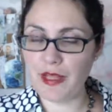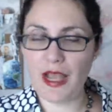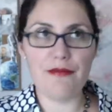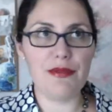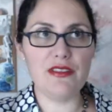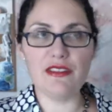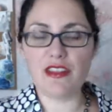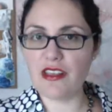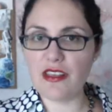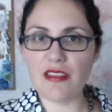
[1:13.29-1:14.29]
I've been
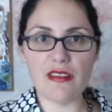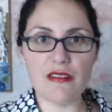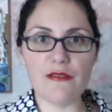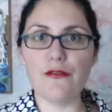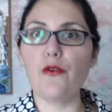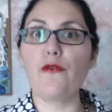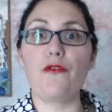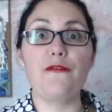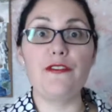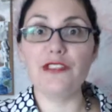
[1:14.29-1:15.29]
studying this for
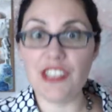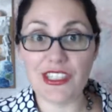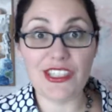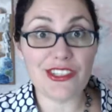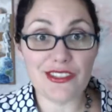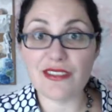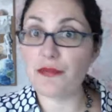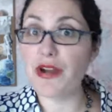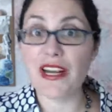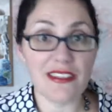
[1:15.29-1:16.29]
over 15 years,
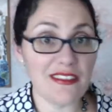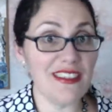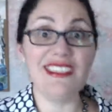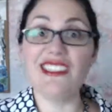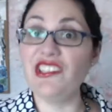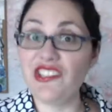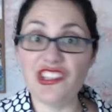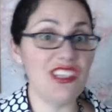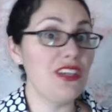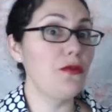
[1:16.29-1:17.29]
practicing,
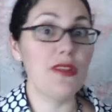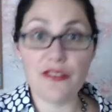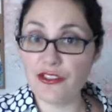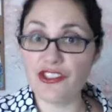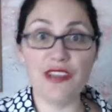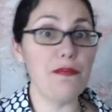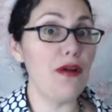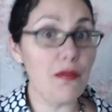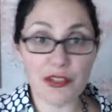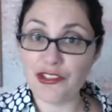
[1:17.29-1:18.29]
teaching it, researching,
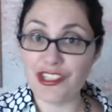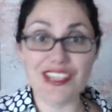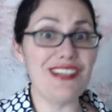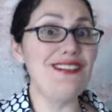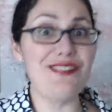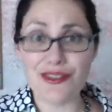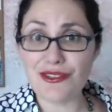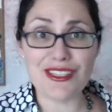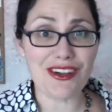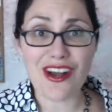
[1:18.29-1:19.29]
publishing it,
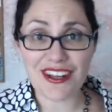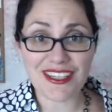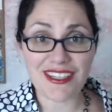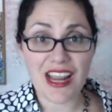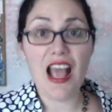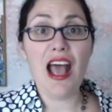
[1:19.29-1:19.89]
consulting on it.